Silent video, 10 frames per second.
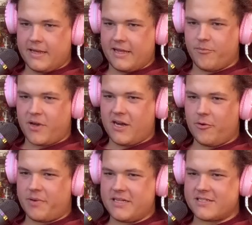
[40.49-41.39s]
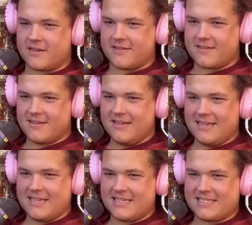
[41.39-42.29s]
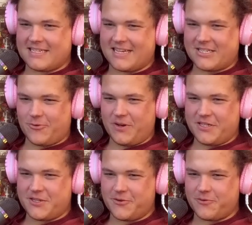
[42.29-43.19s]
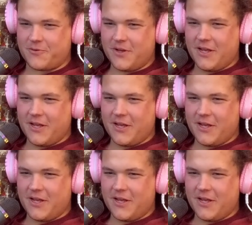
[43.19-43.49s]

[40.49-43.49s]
Empire Pizza, 622.